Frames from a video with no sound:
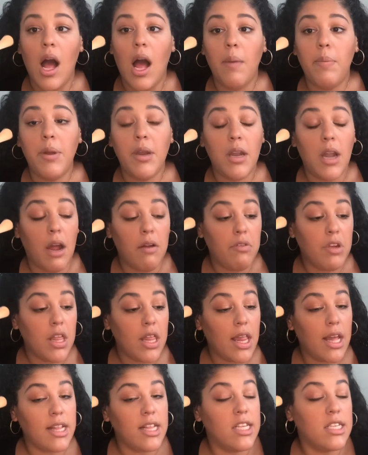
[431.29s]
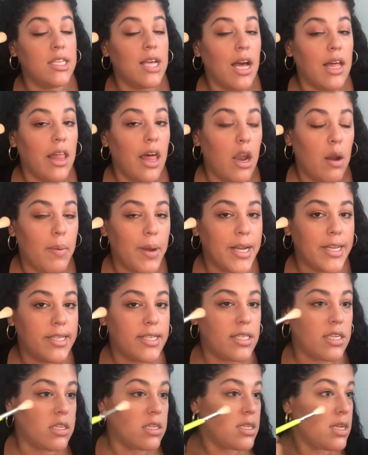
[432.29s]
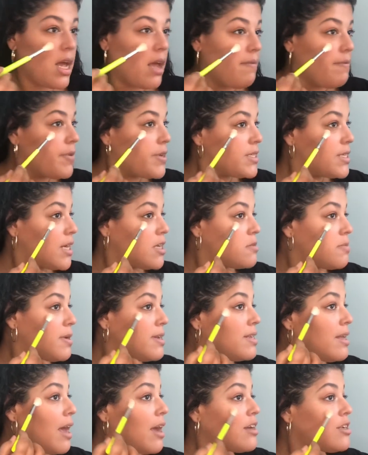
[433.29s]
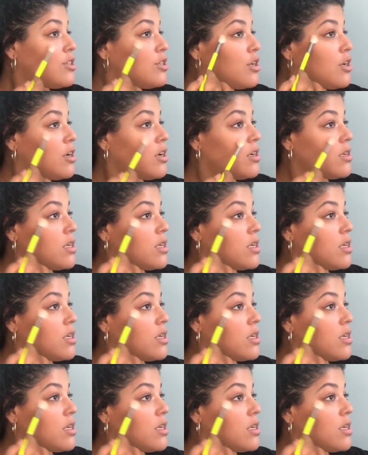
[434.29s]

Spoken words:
I really like this highlighter because it doesn't emphasize my texture,